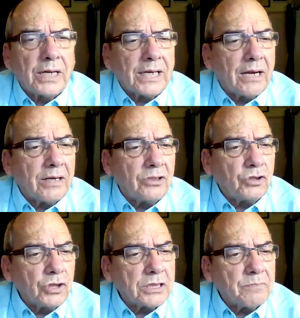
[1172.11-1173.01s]
Like I
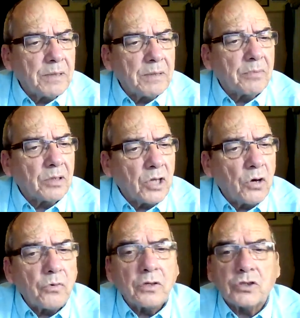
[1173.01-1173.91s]
had just been
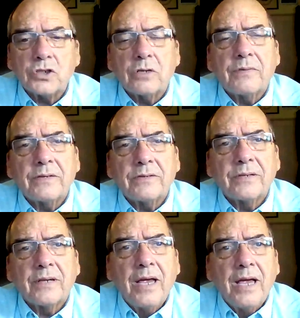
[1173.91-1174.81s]
below the
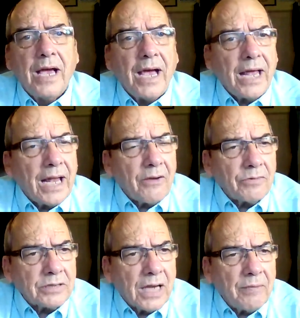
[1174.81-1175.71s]
surface. And I
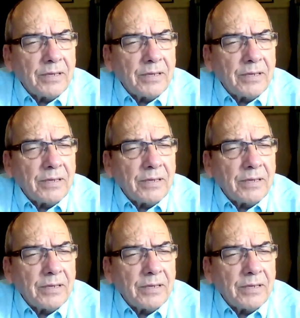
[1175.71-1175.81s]
was